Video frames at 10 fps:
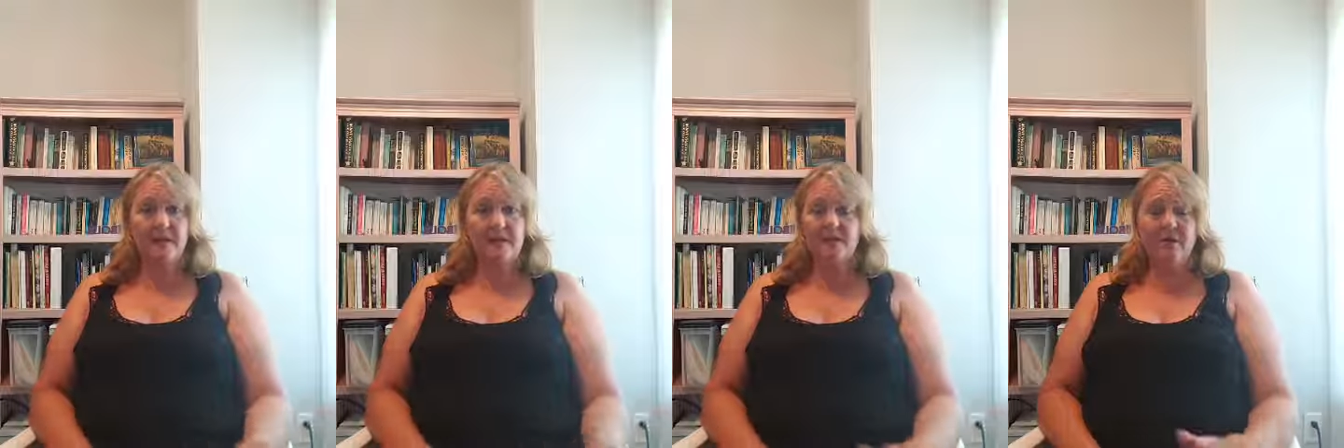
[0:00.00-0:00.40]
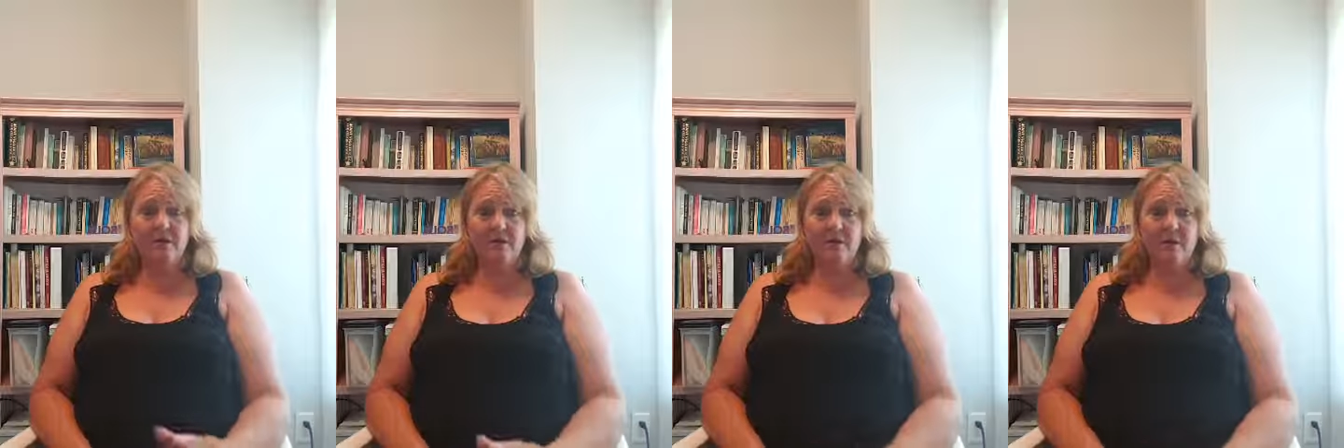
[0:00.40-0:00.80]
You can
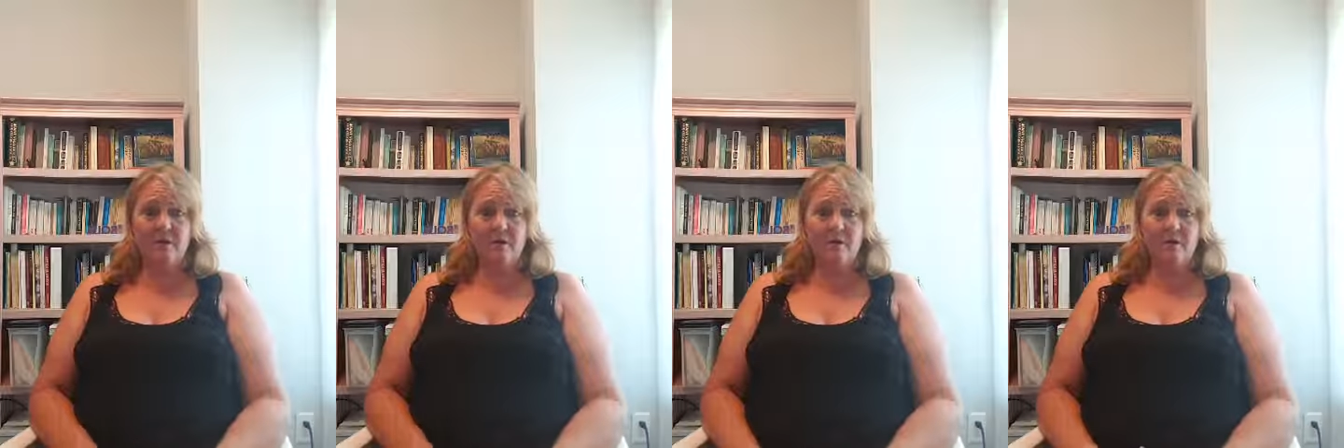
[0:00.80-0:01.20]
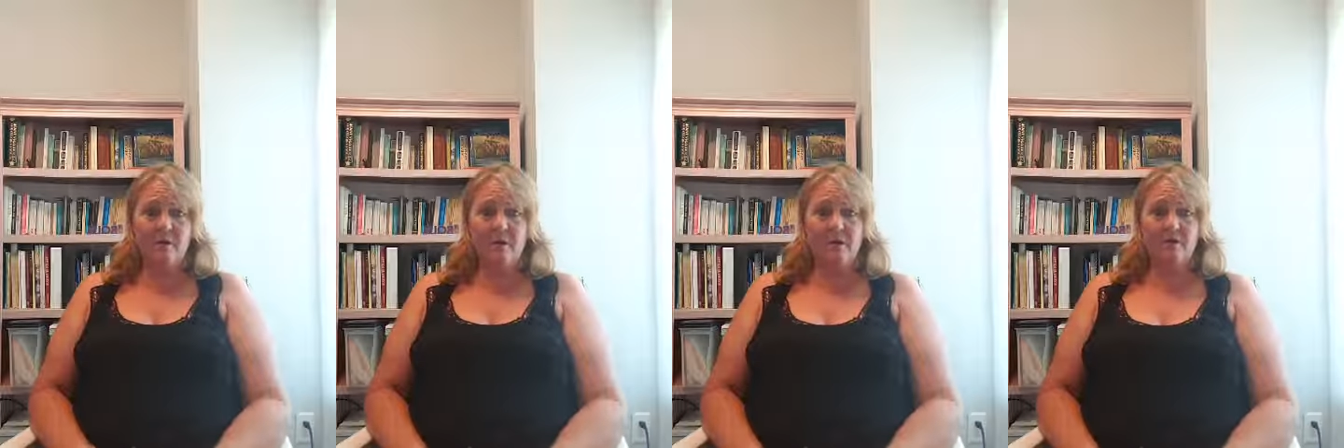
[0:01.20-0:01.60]
also have it on a
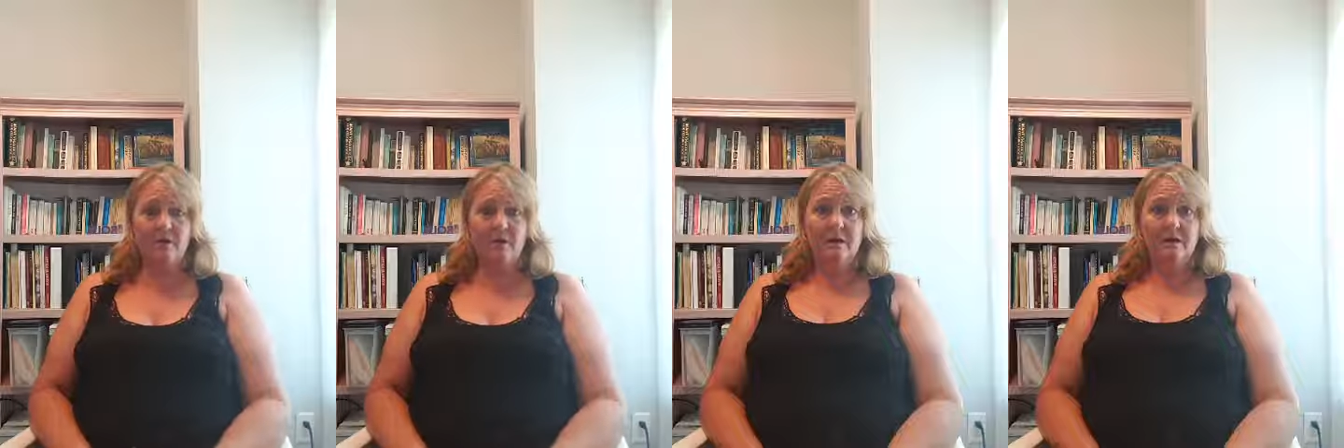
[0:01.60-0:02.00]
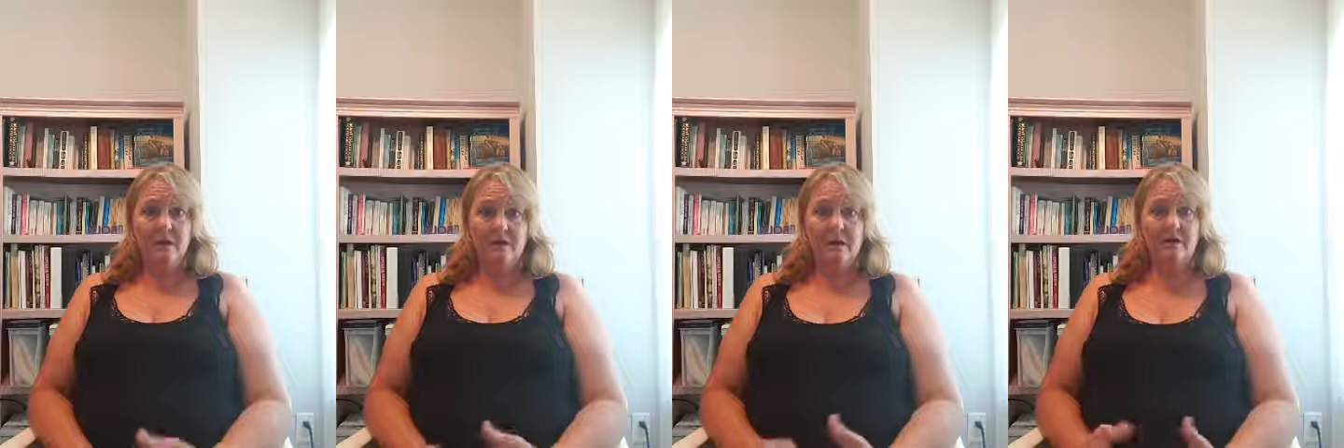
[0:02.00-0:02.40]
well.
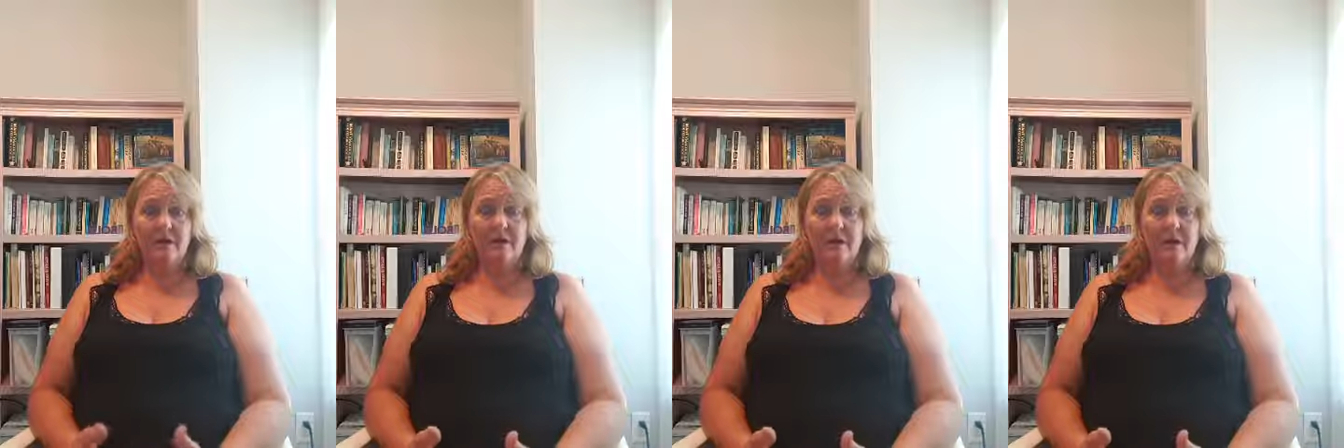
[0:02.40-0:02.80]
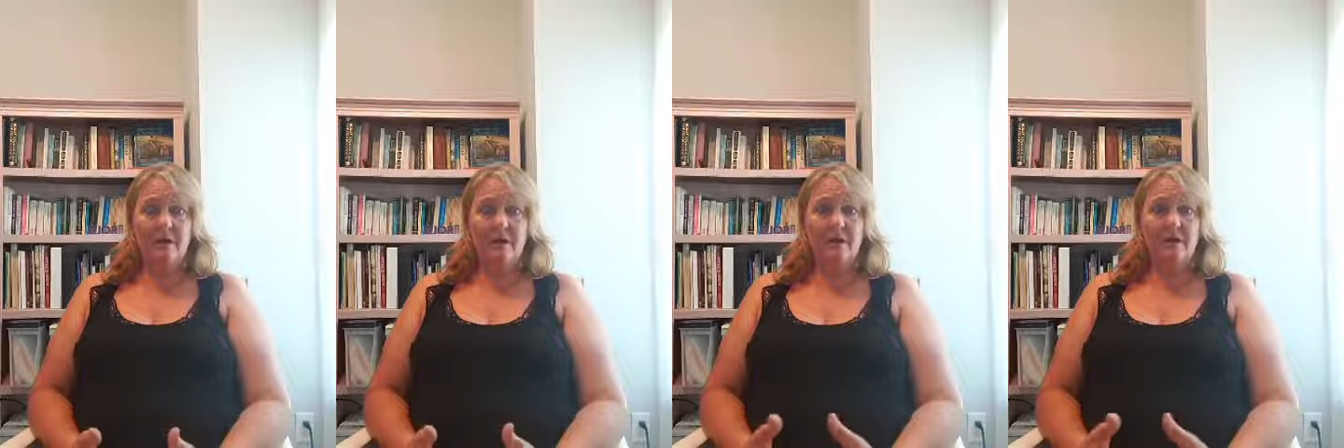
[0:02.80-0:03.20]
They may require
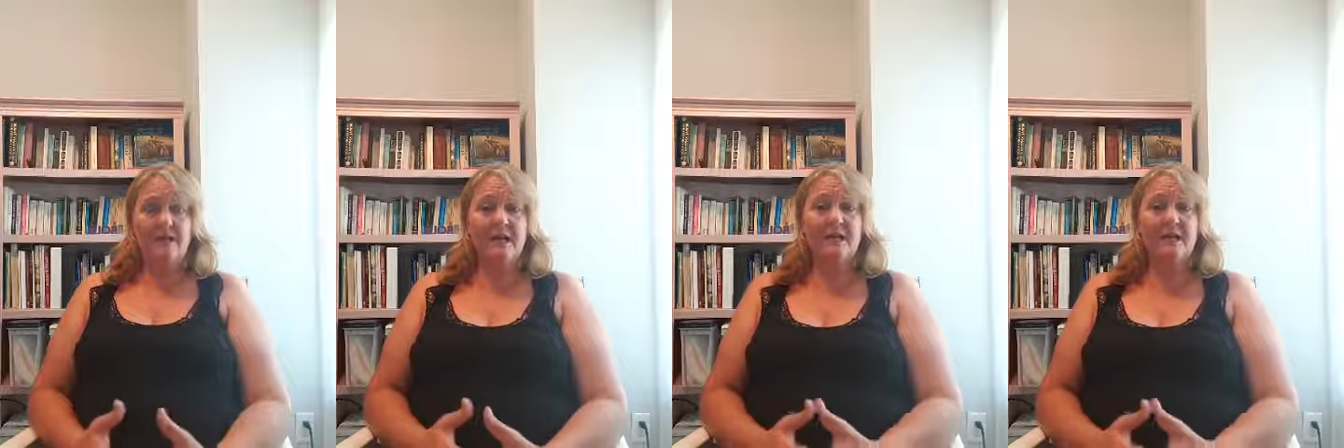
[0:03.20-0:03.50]
a well